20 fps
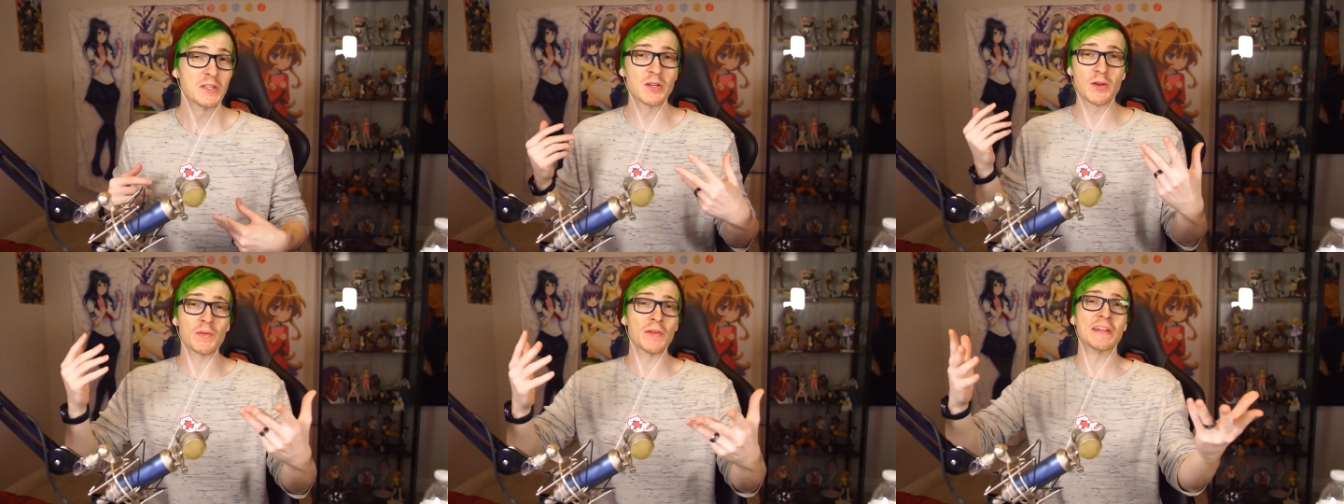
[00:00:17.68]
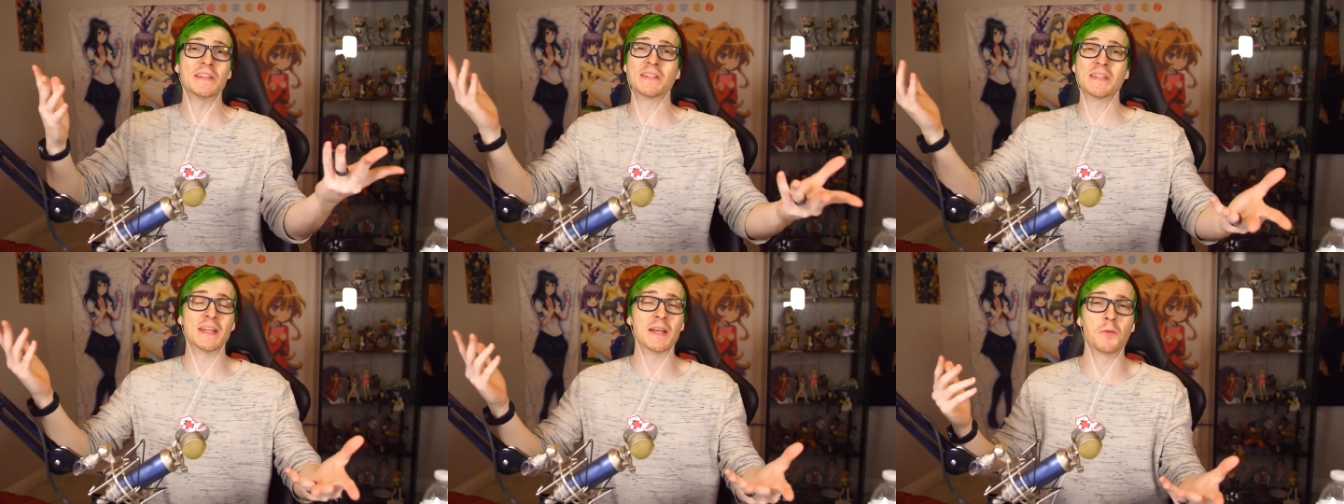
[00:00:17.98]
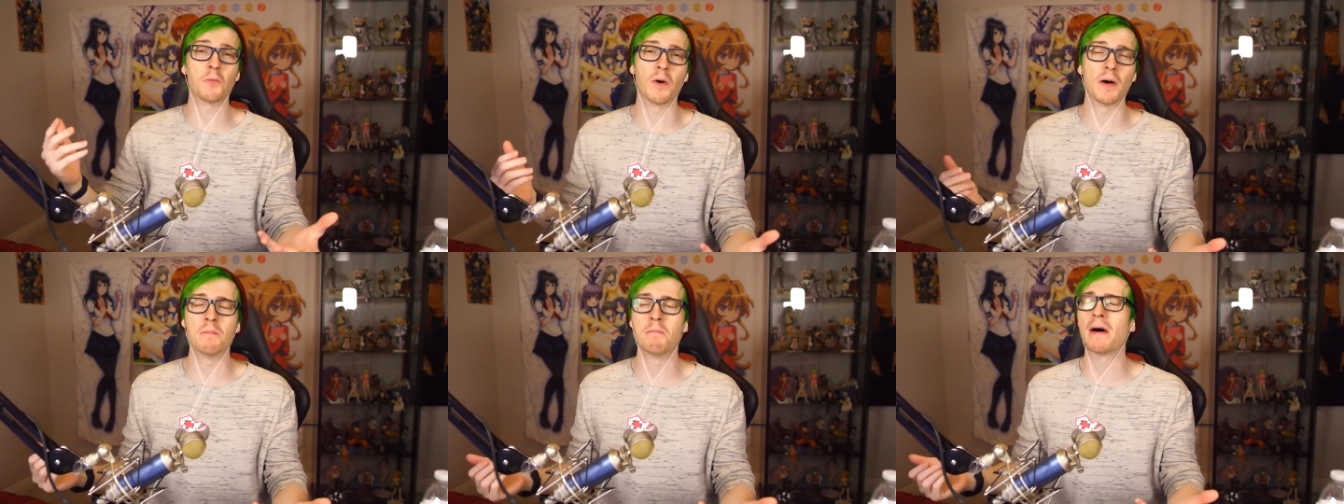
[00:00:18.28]
So let's see
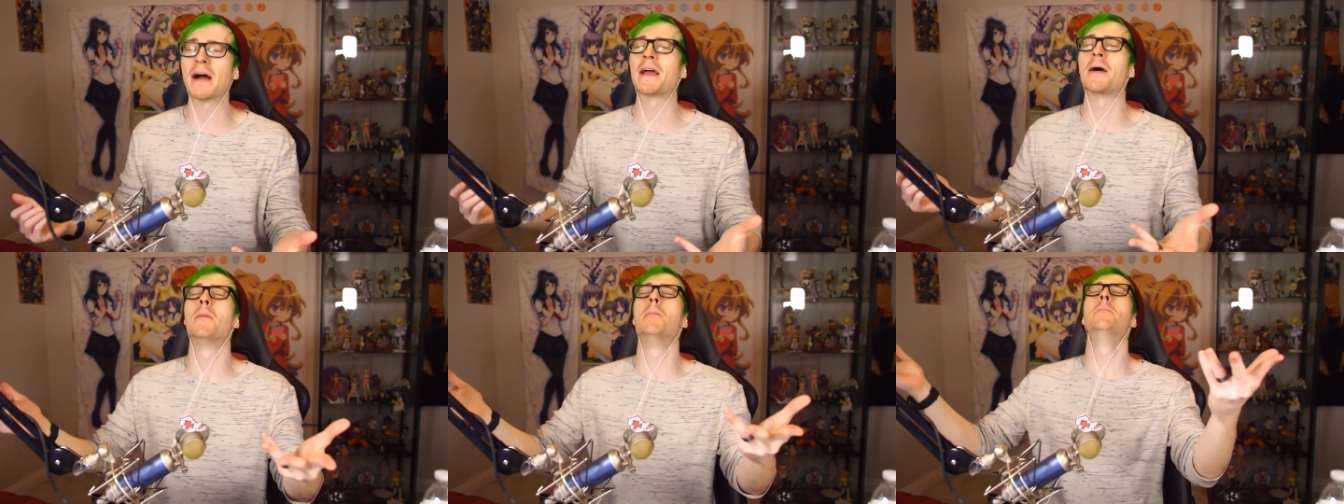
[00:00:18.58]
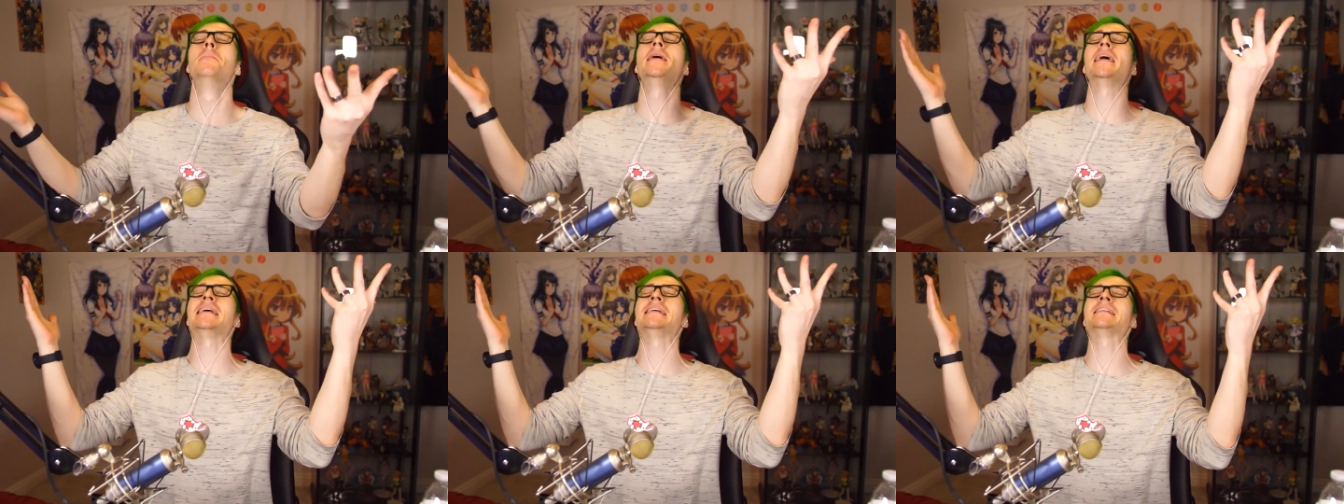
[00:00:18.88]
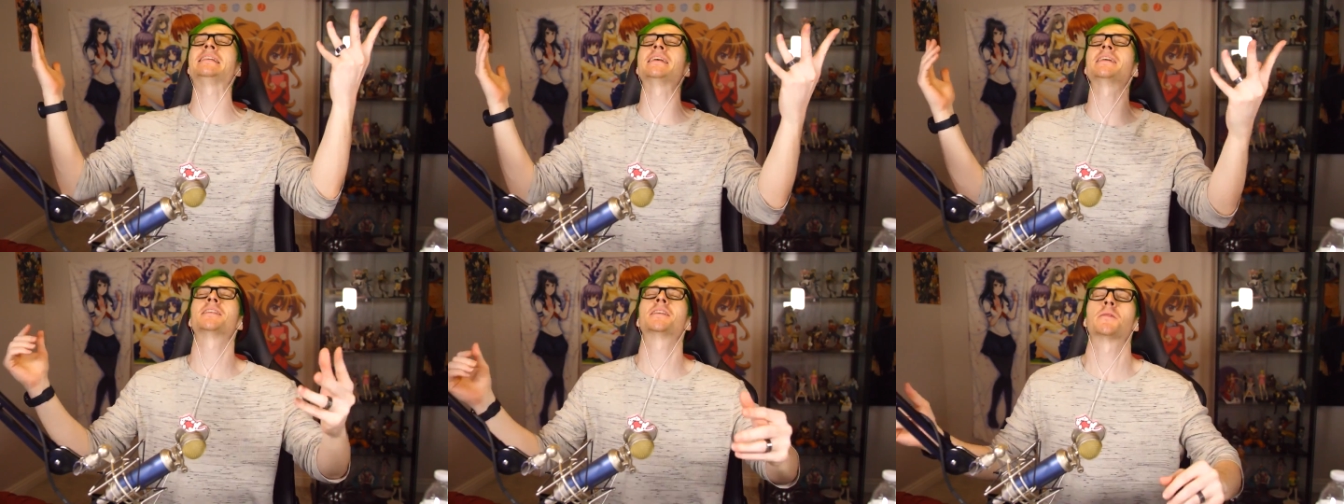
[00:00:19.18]
what my
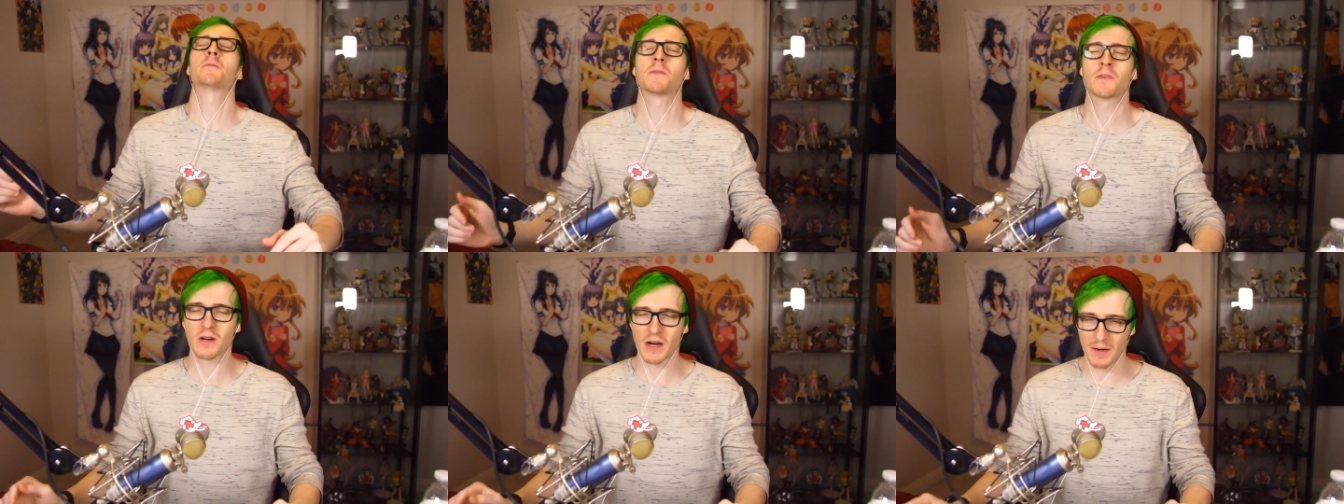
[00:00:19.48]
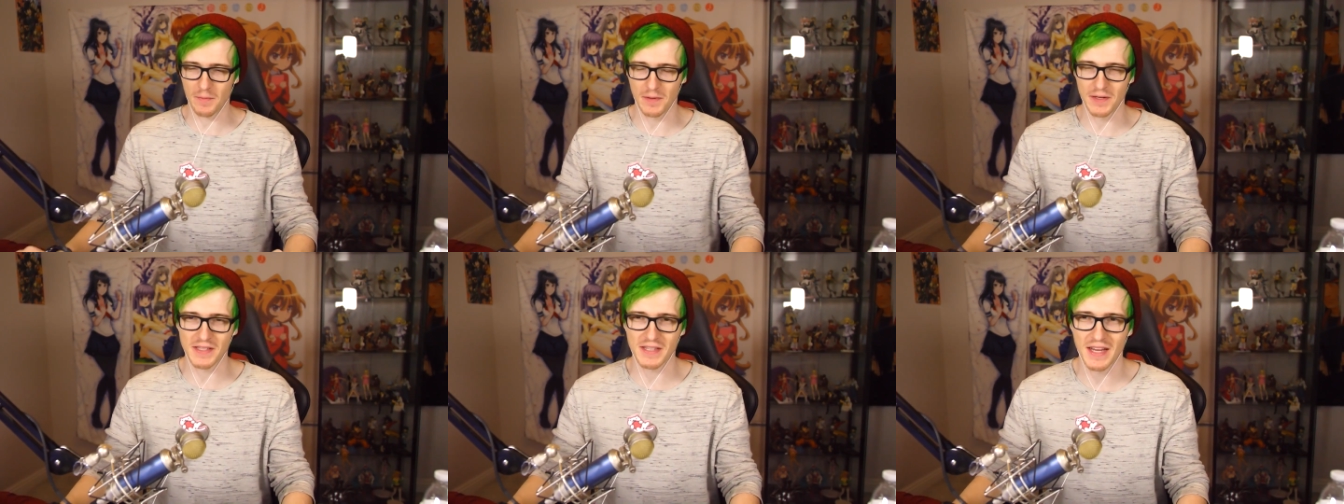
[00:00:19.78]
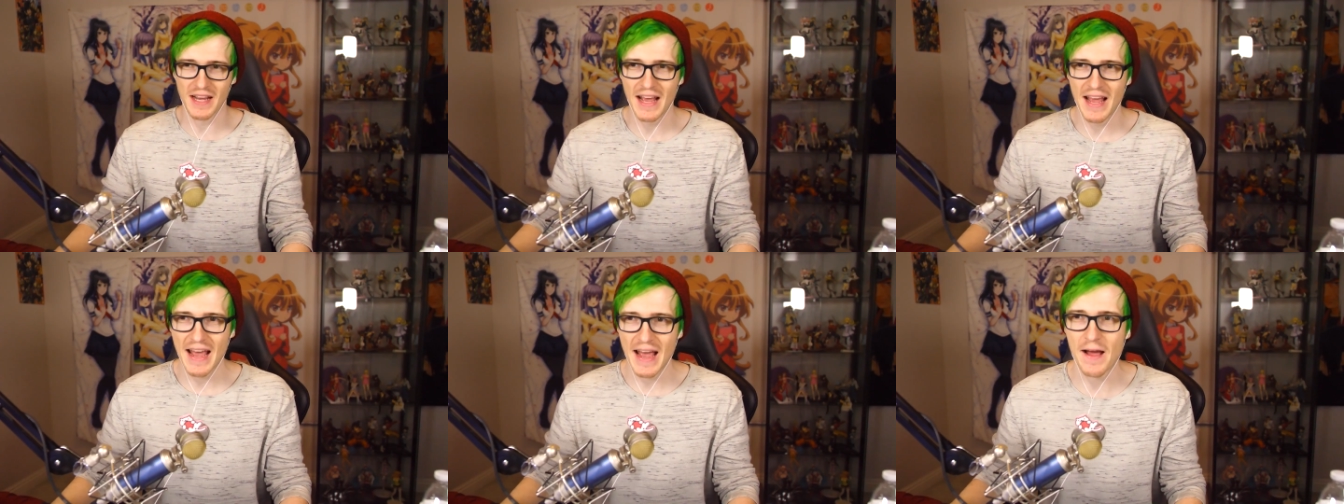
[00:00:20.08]
amazing subscribers
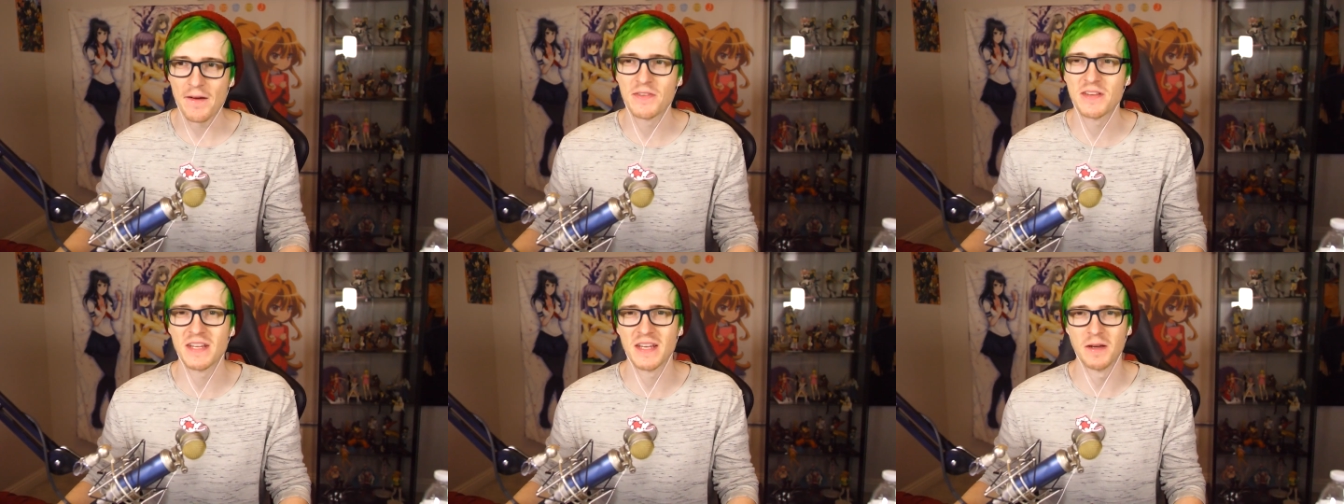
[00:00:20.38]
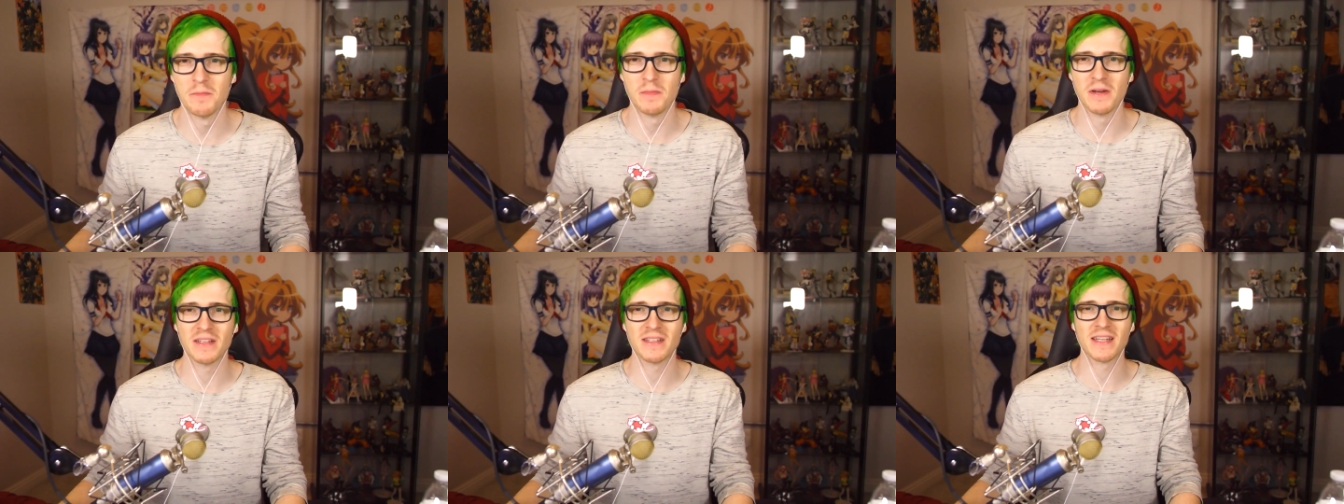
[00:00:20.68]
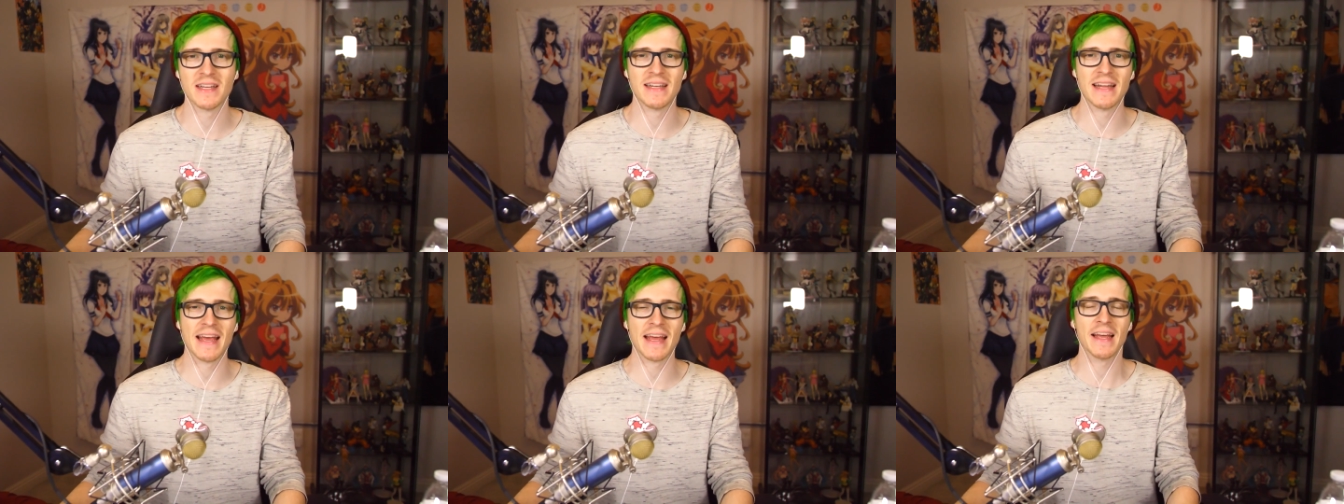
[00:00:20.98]
have sent me
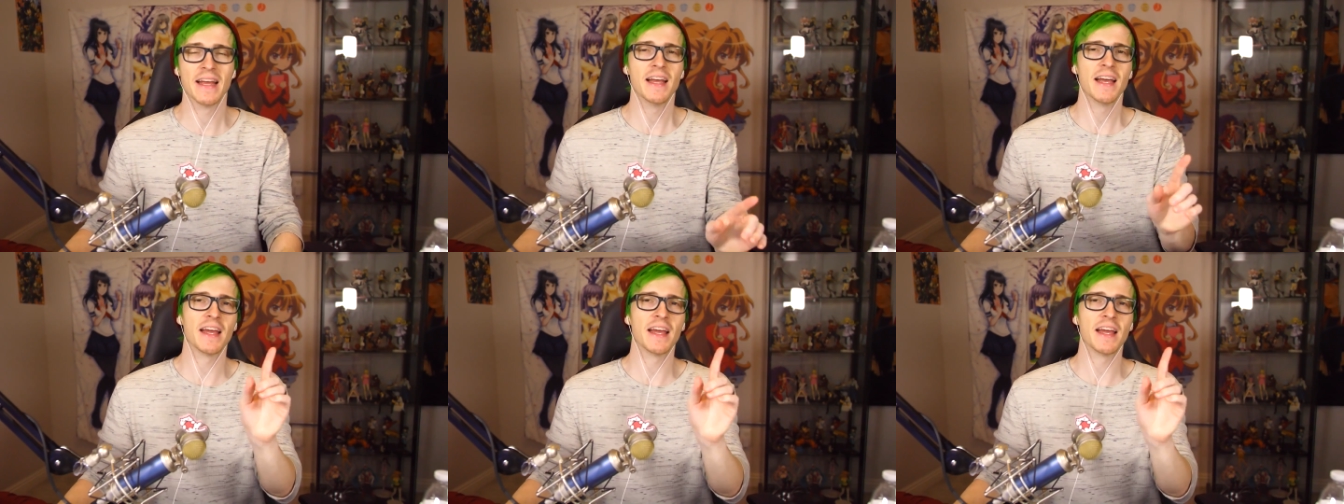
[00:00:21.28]
today.